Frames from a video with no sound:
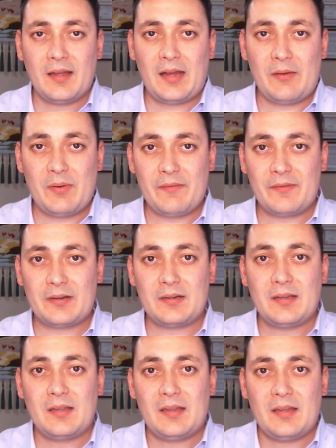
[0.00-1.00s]
However,
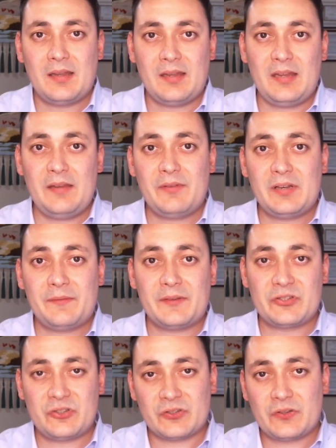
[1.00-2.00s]
even if
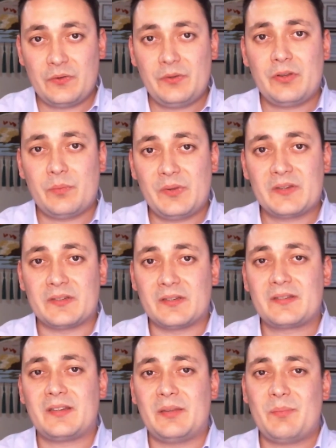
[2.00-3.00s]
it's just you and your
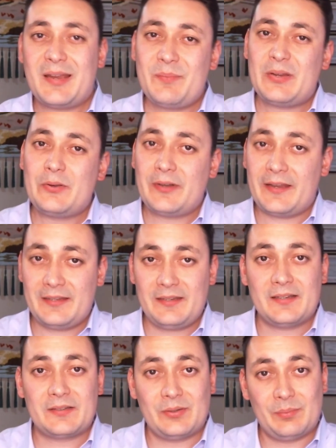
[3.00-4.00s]
business, it might be a good
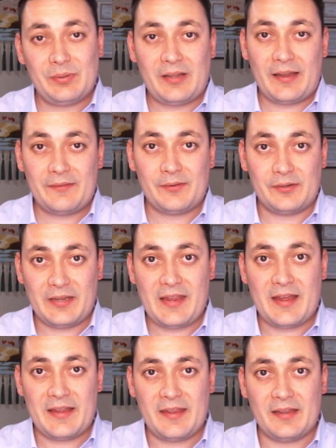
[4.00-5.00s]
idea to apply for an
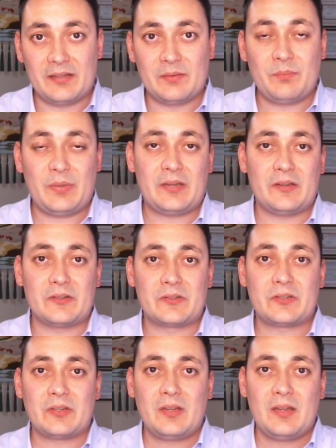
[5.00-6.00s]
EIN
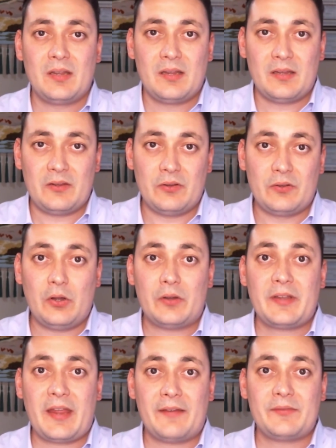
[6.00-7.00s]
because you
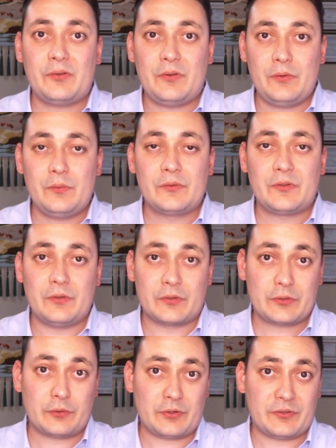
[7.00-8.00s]
don't have to use your
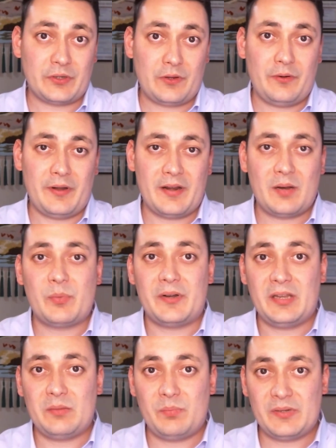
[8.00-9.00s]
social security number
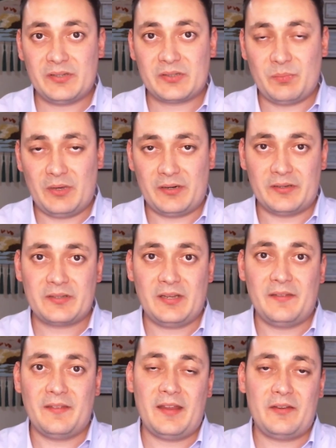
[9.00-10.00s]
in business matters,
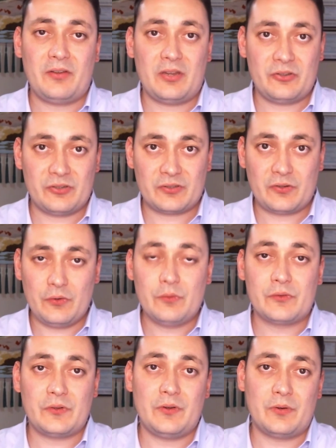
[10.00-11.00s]
and then you can just
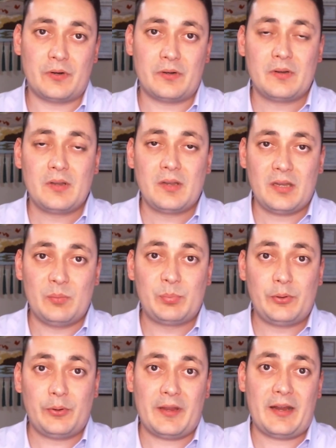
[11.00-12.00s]
use your
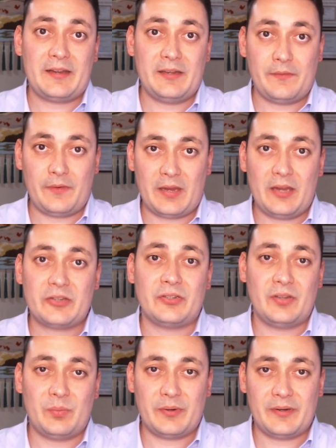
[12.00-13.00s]
employee identification
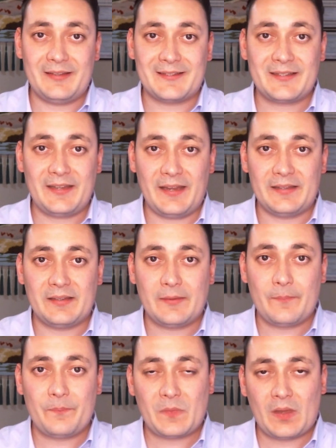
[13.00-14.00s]
number instead.
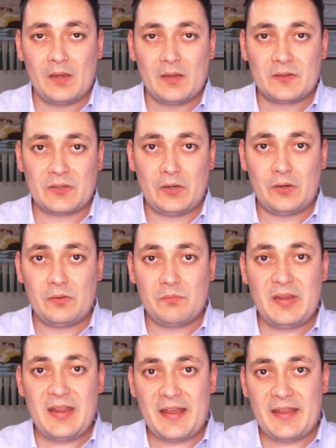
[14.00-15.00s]
So
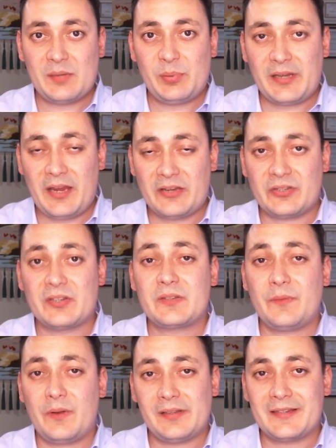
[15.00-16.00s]
EIN application is
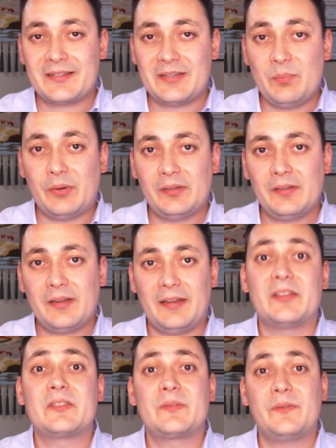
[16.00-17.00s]
fairly simple
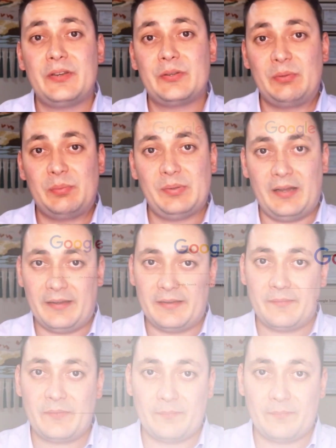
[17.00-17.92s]
and it's free to apply.